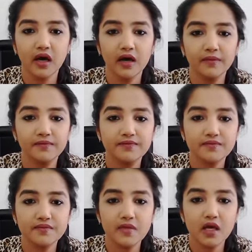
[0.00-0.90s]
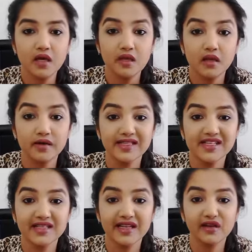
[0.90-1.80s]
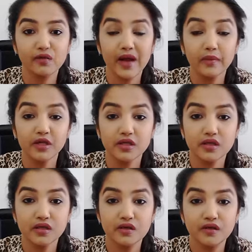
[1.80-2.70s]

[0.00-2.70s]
uh, there is this little rabbit